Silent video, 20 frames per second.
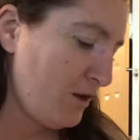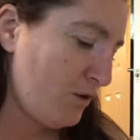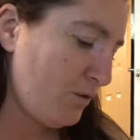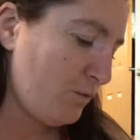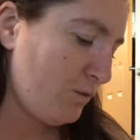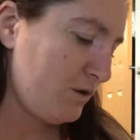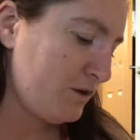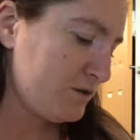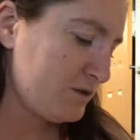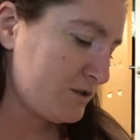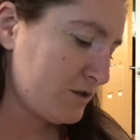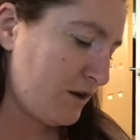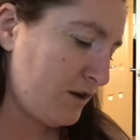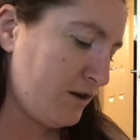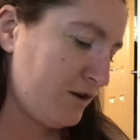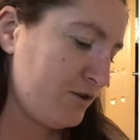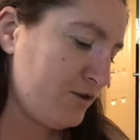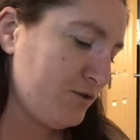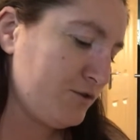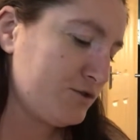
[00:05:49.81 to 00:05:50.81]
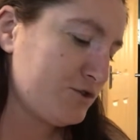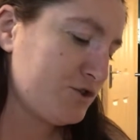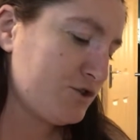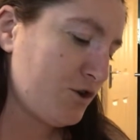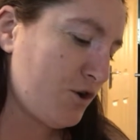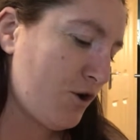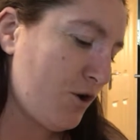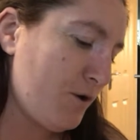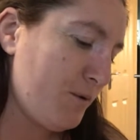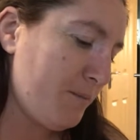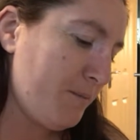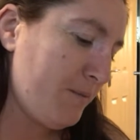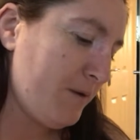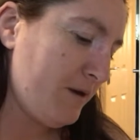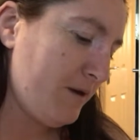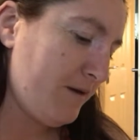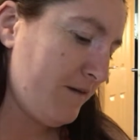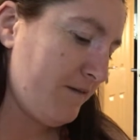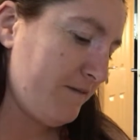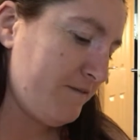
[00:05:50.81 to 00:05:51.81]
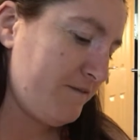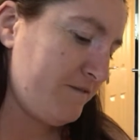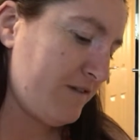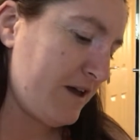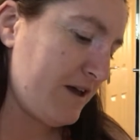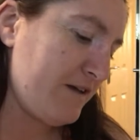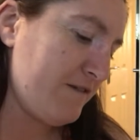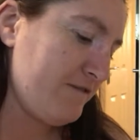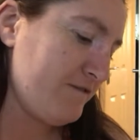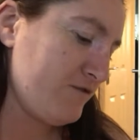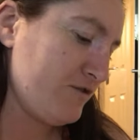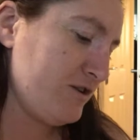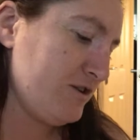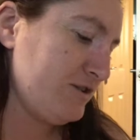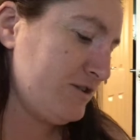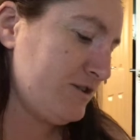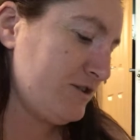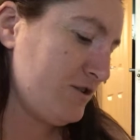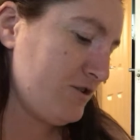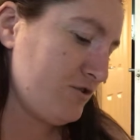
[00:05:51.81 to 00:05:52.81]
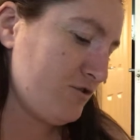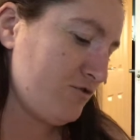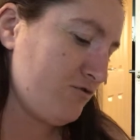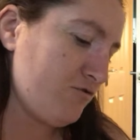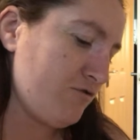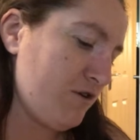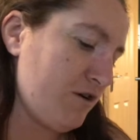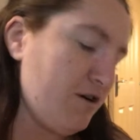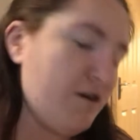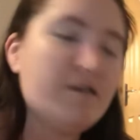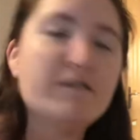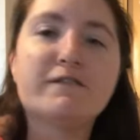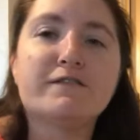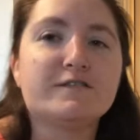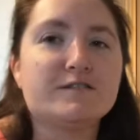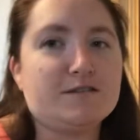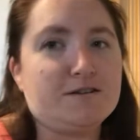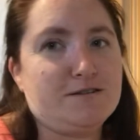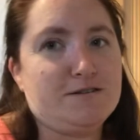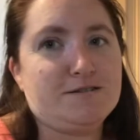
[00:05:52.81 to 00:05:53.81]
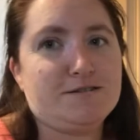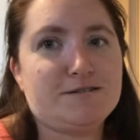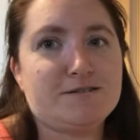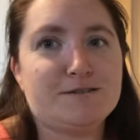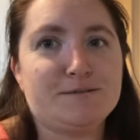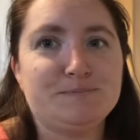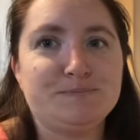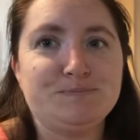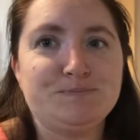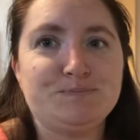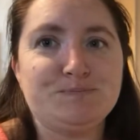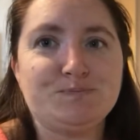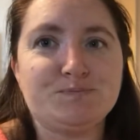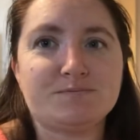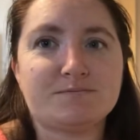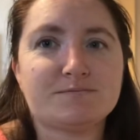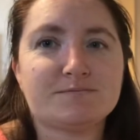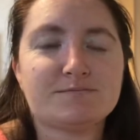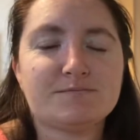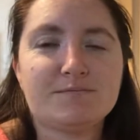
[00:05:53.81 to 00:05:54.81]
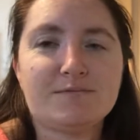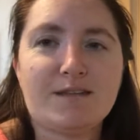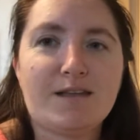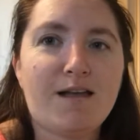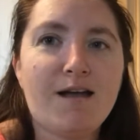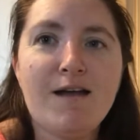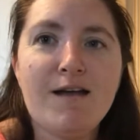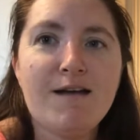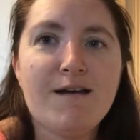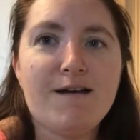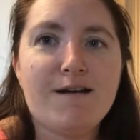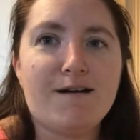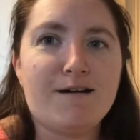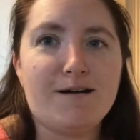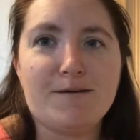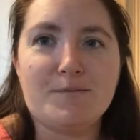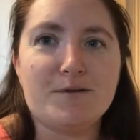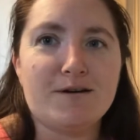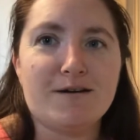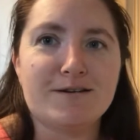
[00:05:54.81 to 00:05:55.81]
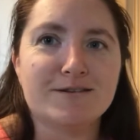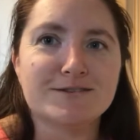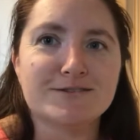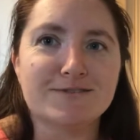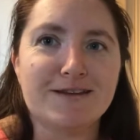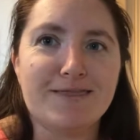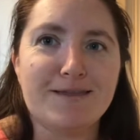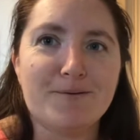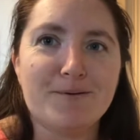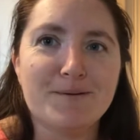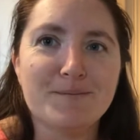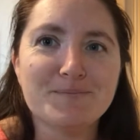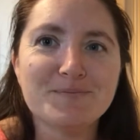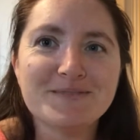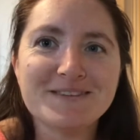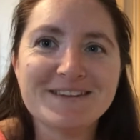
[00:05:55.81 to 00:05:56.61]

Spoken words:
What are your top favourite crafters? I'm not answering that one,